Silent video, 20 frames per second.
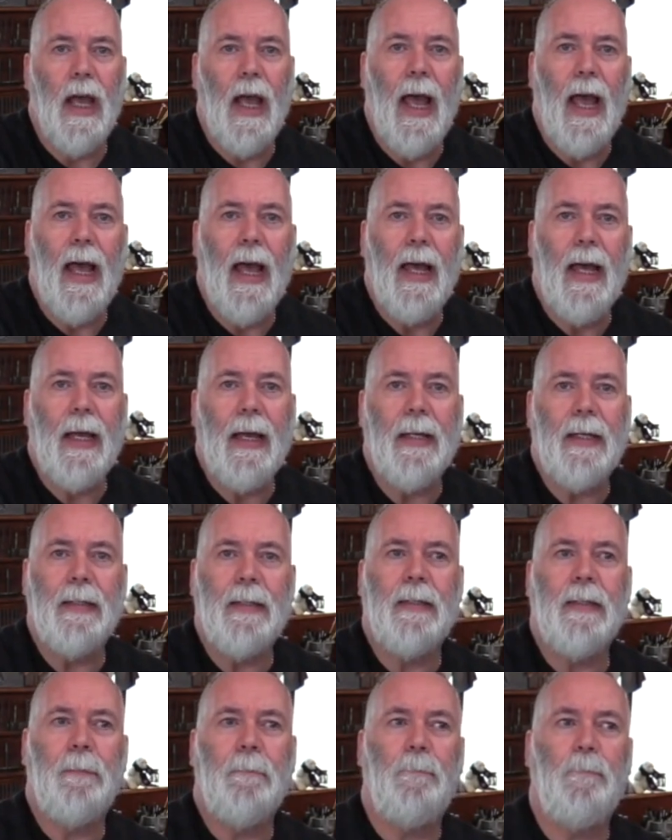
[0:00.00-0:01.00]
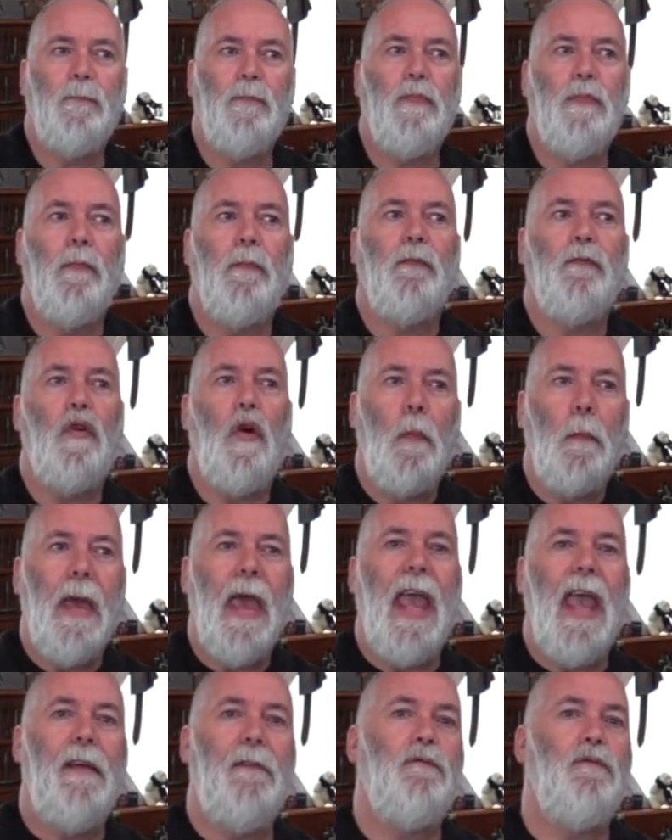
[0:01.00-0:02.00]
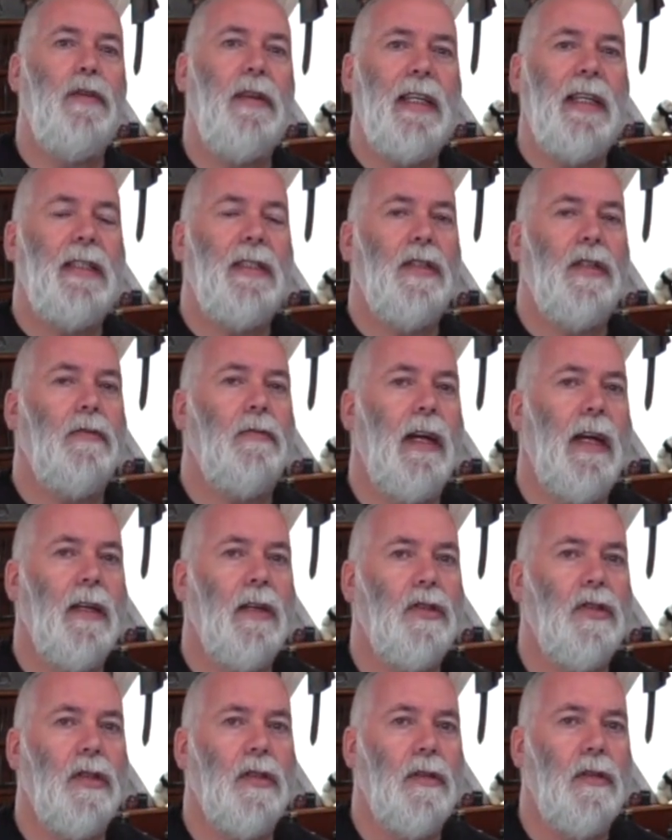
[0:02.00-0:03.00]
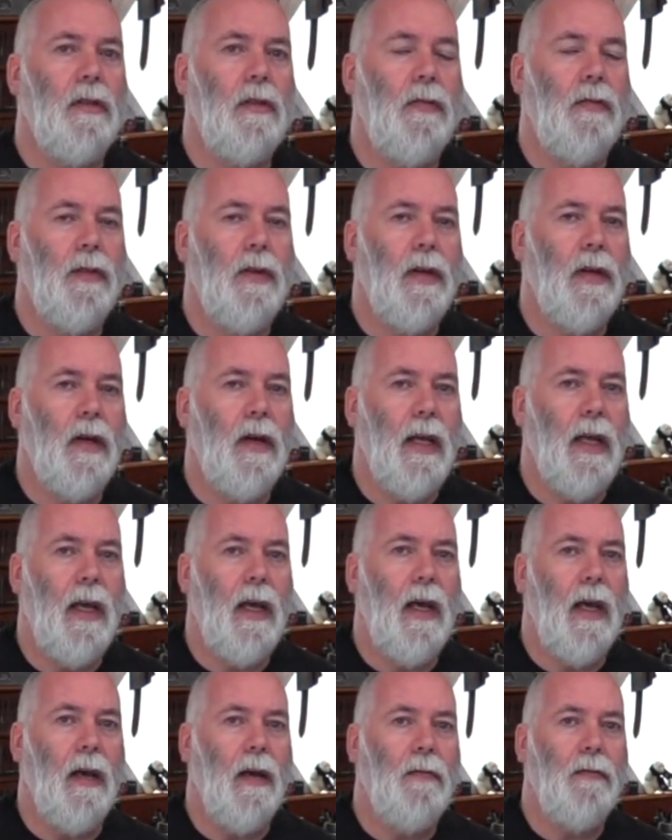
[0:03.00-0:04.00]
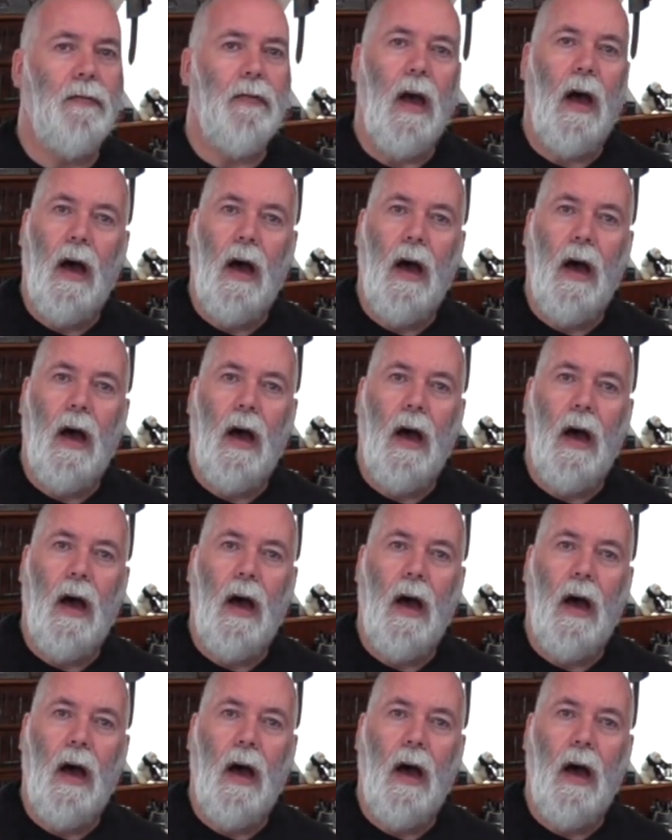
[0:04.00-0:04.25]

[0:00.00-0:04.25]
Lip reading: and from every interaction that I have,